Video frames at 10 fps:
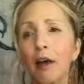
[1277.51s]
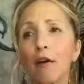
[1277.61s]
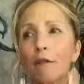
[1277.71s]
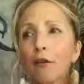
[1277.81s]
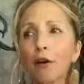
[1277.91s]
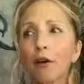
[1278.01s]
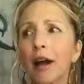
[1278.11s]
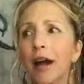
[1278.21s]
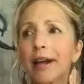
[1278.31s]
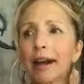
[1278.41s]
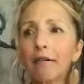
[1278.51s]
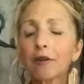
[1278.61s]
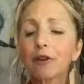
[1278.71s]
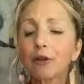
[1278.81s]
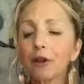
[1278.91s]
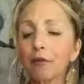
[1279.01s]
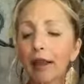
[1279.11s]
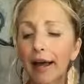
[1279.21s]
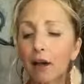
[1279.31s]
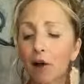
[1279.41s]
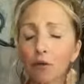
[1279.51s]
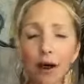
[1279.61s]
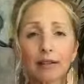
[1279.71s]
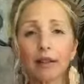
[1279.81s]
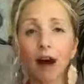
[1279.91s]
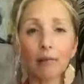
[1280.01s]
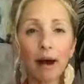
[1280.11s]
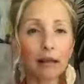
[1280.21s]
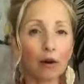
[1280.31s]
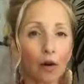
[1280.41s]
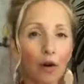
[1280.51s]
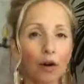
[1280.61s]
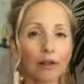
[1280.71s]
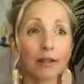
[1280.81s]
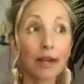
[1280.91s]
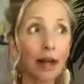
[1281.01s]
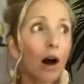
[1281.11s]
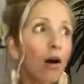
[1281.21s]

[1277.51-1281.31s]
for never sort of like resting on my laurels and saying,